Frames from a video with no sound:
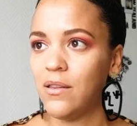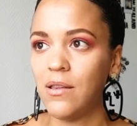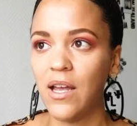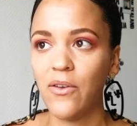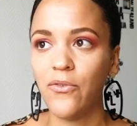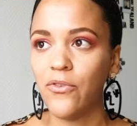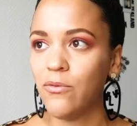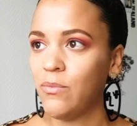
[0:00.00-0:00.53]

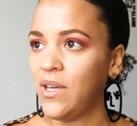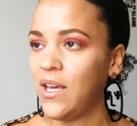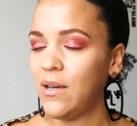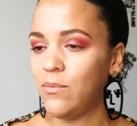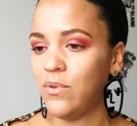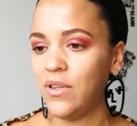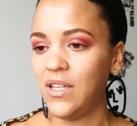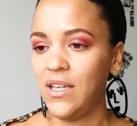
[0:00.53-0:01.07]
like for me, I
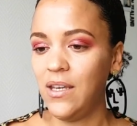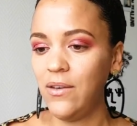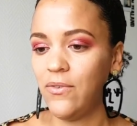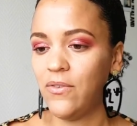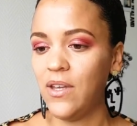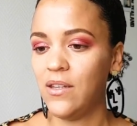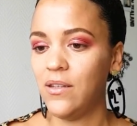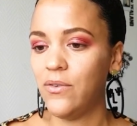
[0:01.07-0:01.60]

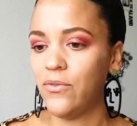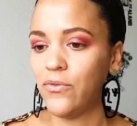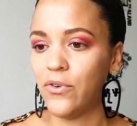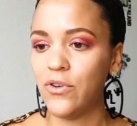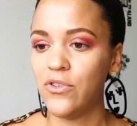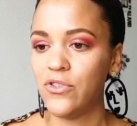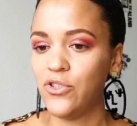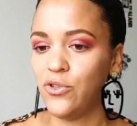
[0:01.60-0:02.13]
believe that the first